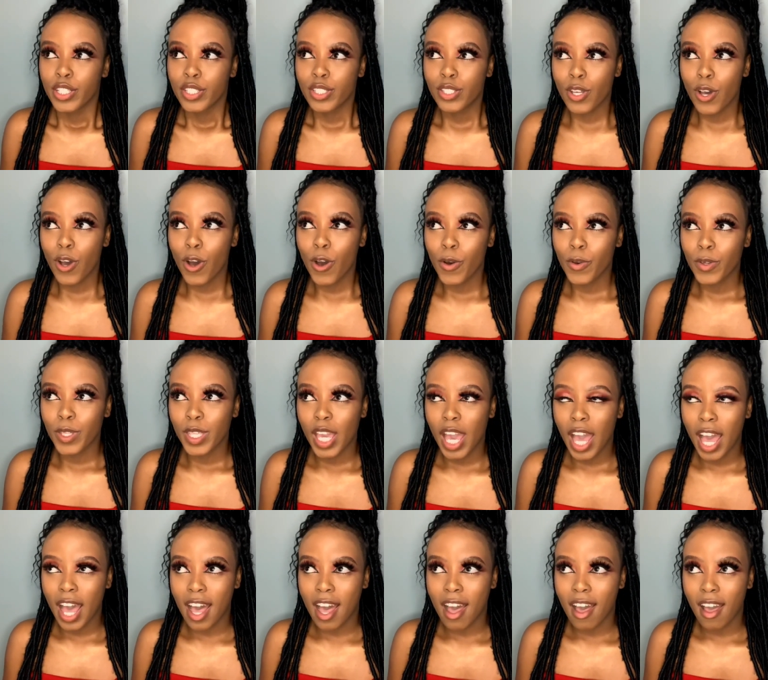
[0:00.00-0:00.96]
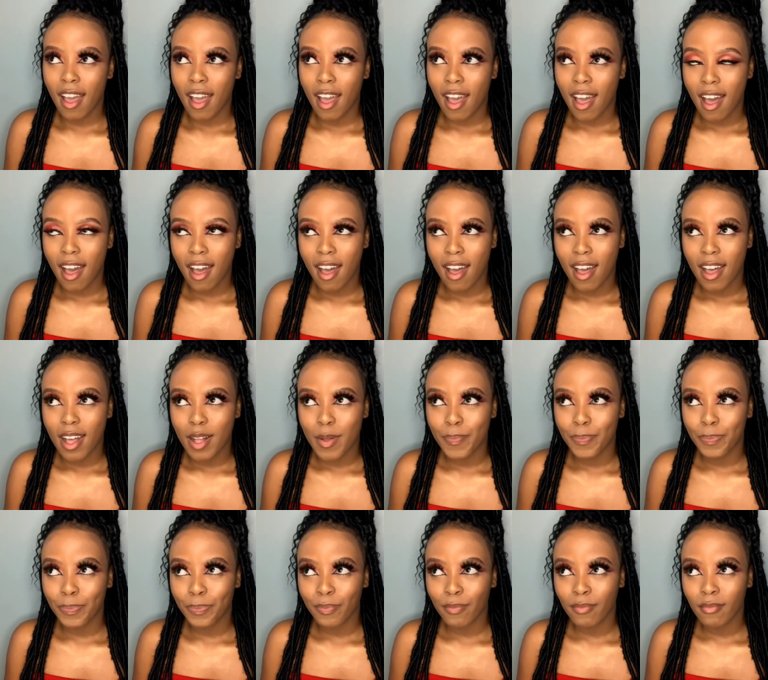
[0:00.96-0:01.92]
So yeah,
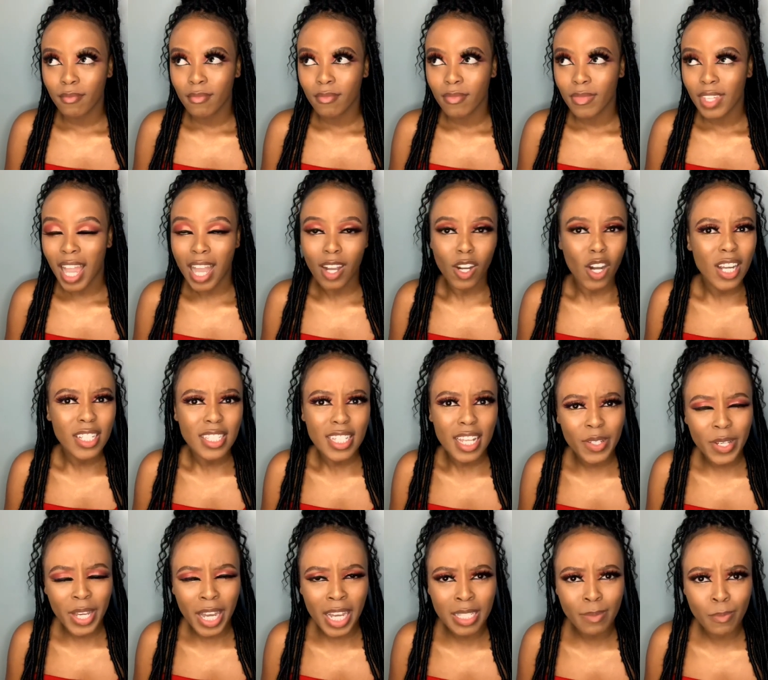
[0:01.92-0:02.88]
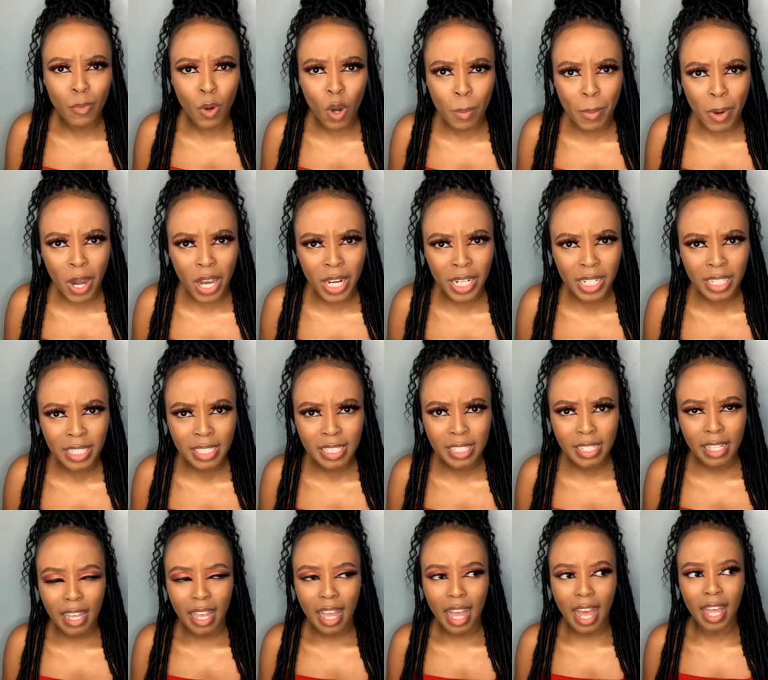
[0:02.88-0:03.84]
um, I can't tell you guys more about it.
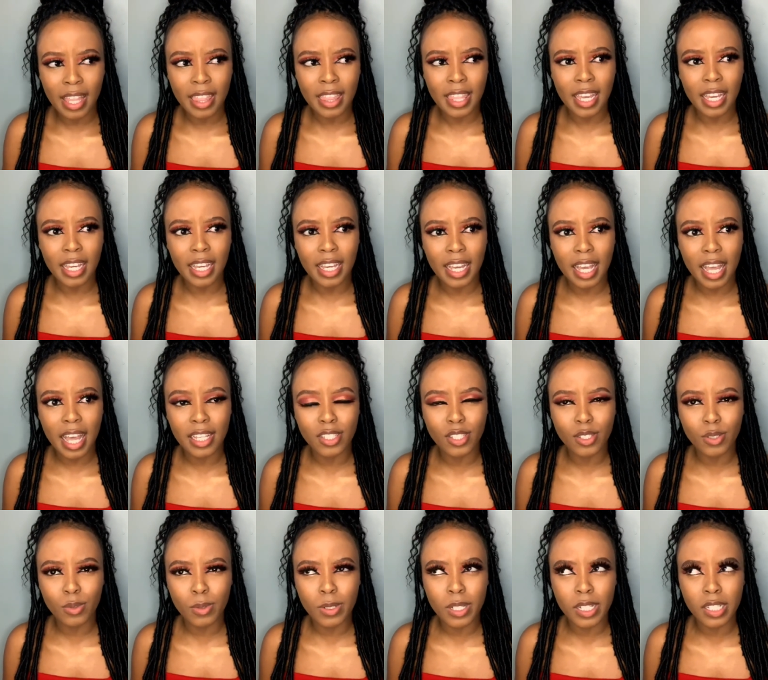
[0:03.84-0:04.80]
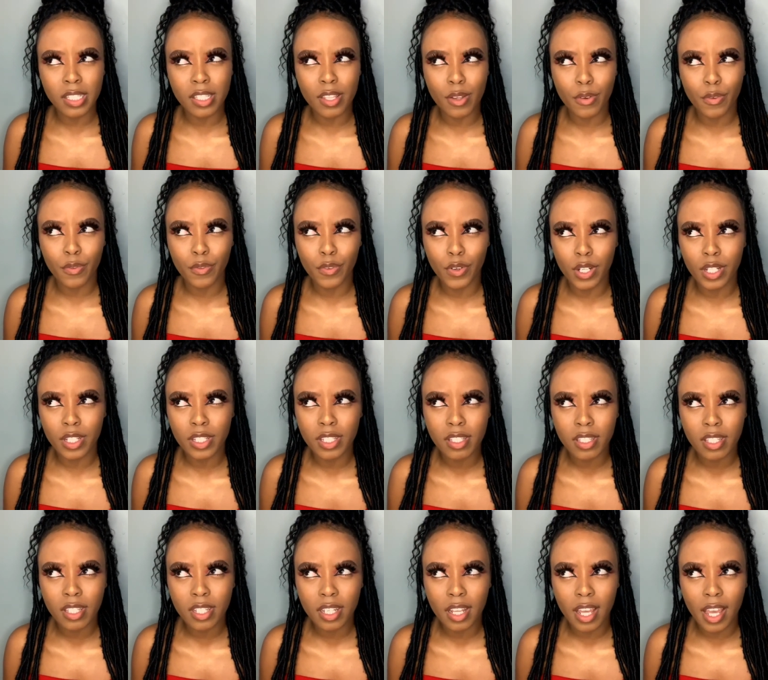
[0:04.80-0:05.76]
I think as soon as the
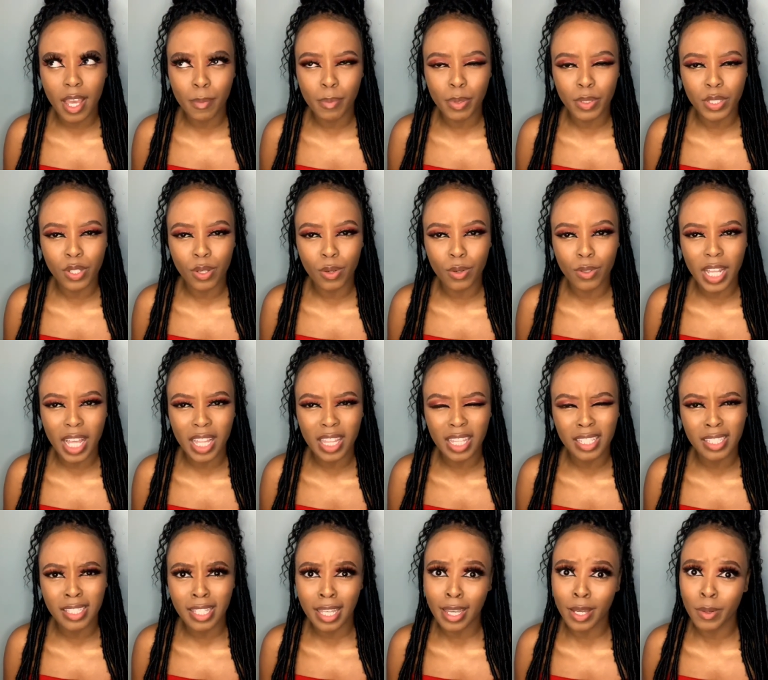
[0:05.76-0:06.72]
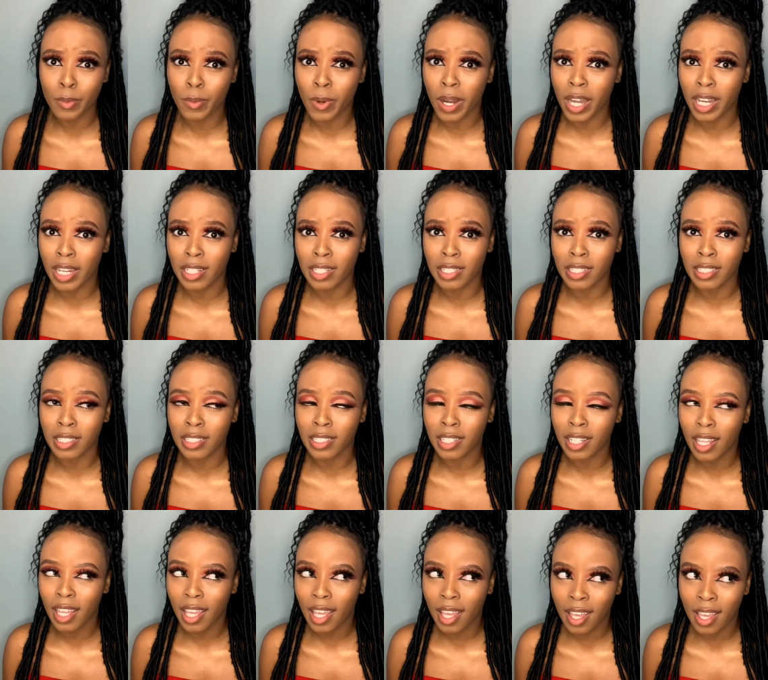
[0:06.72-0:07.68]
first episode and the second one
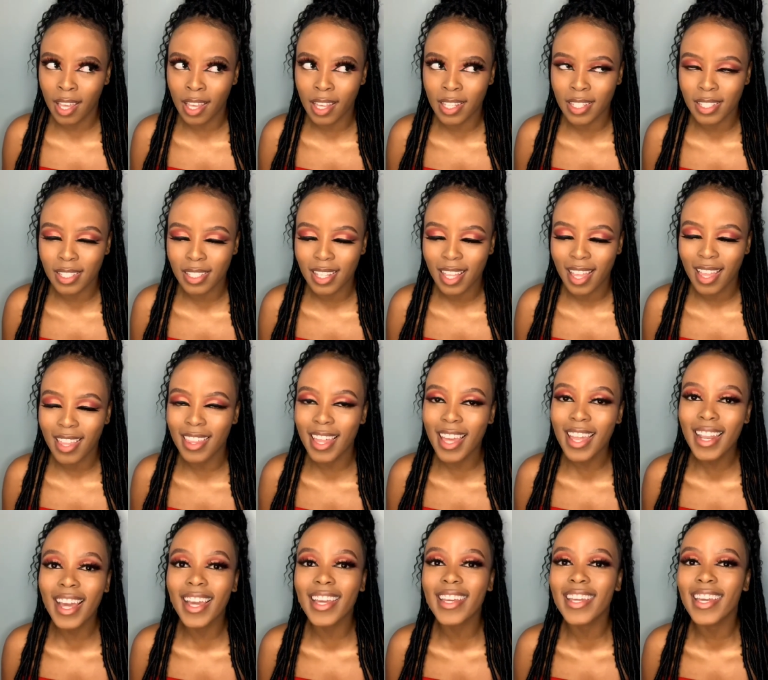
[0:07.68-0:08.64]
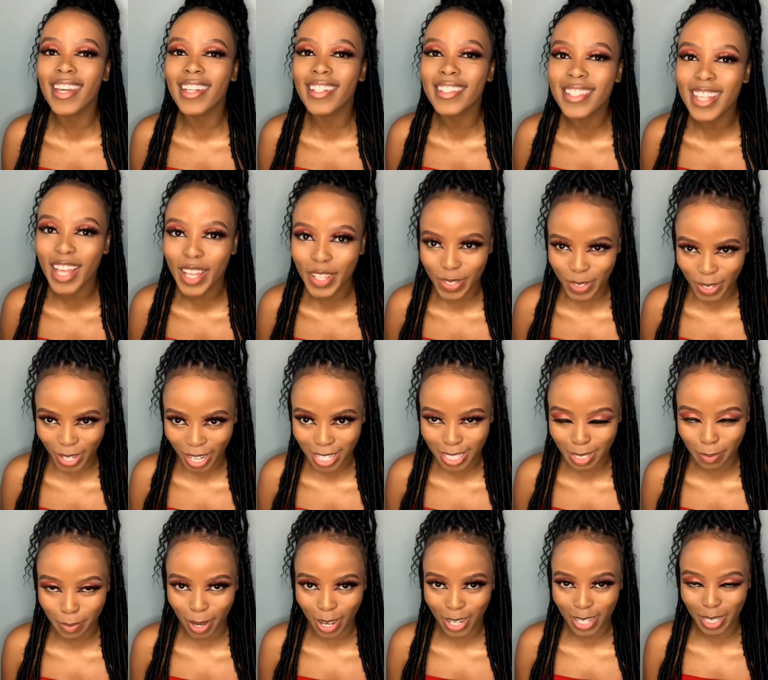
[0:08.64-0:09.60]
is, then I can tell you
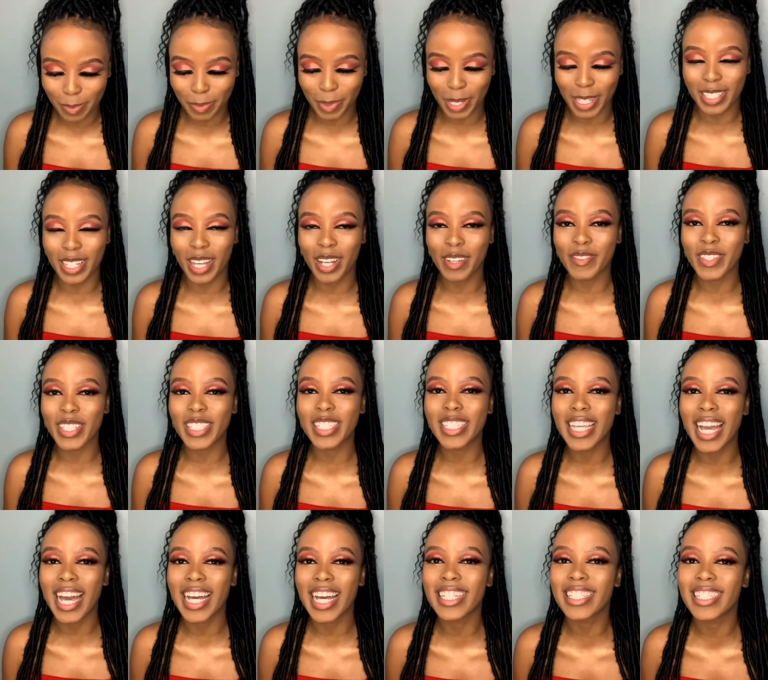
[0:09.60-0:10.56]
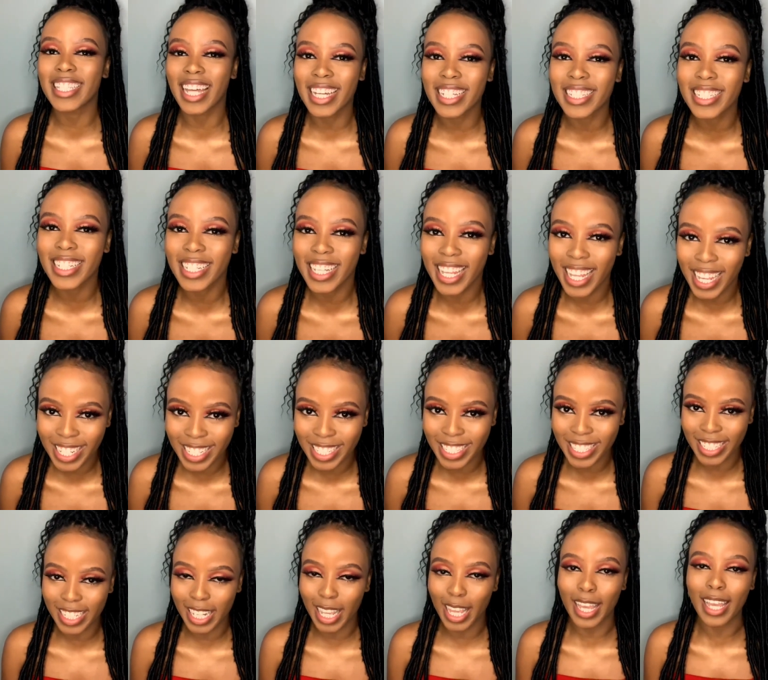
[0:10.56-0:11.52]
guys about it because obviously I signed an
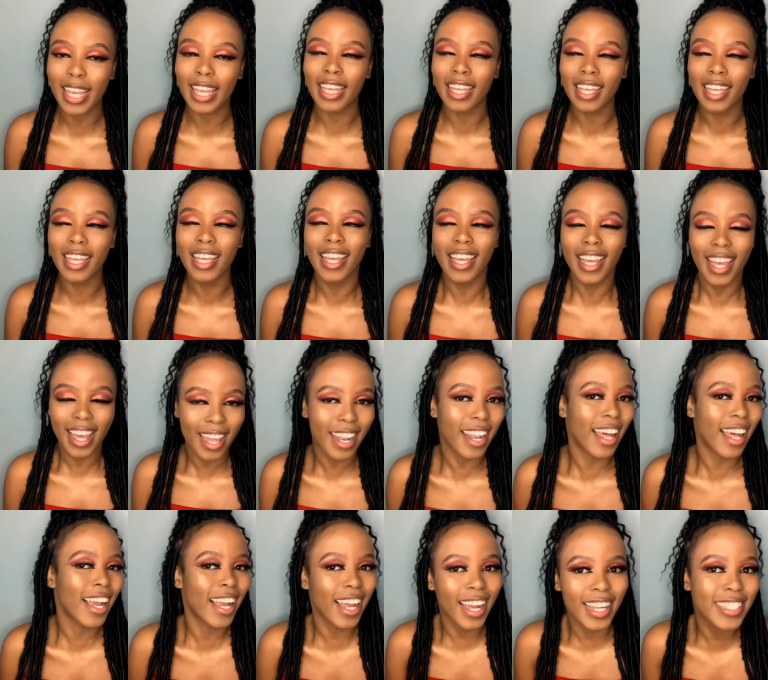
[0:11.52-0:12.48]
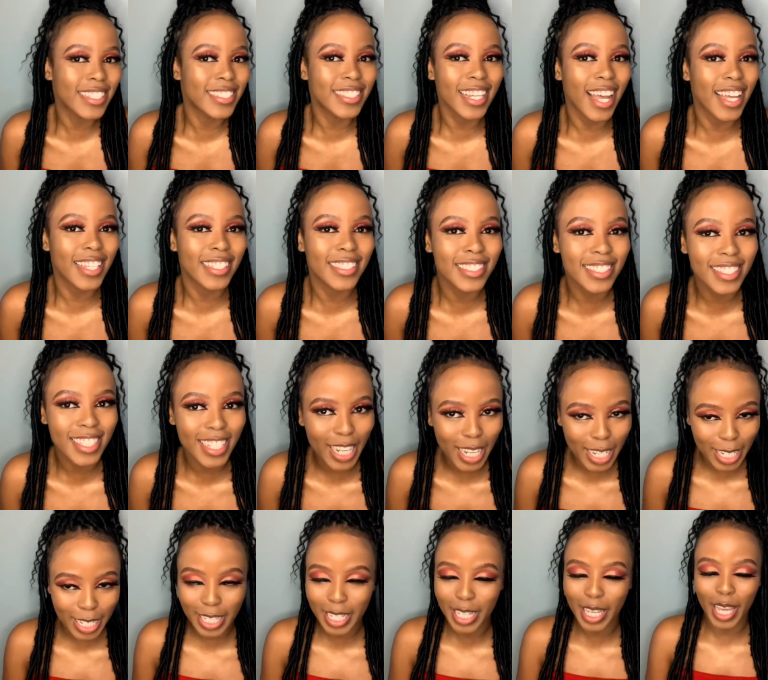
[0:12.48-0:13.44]
NDA and I can't just
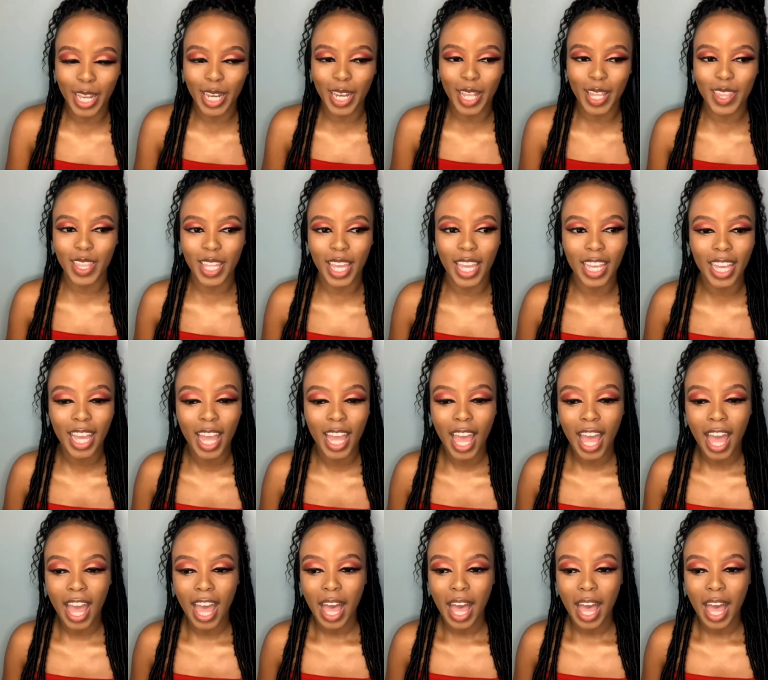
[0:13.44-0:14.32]
leak anything.